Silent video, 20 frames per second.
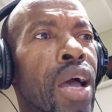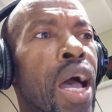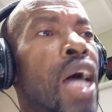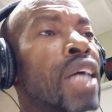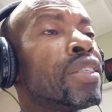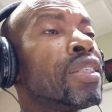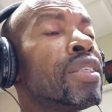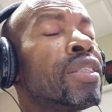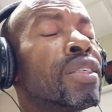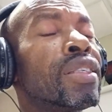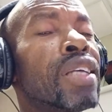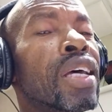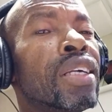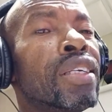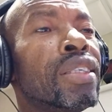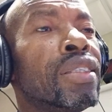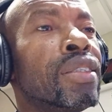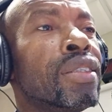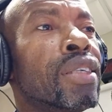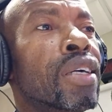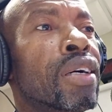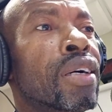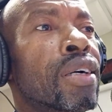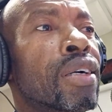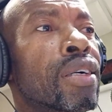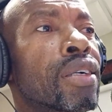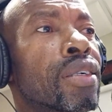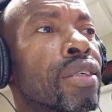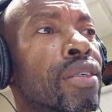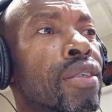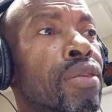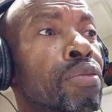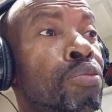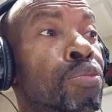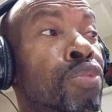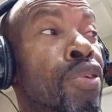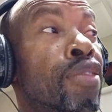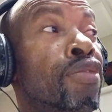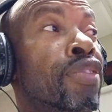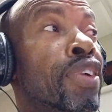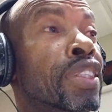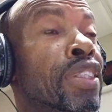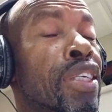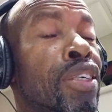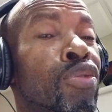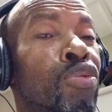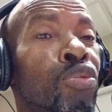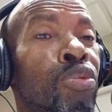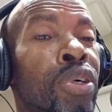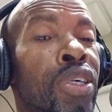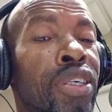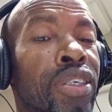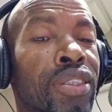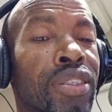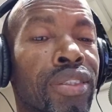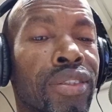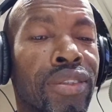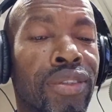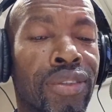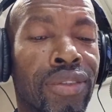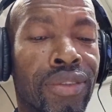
as it said in the prophetic word,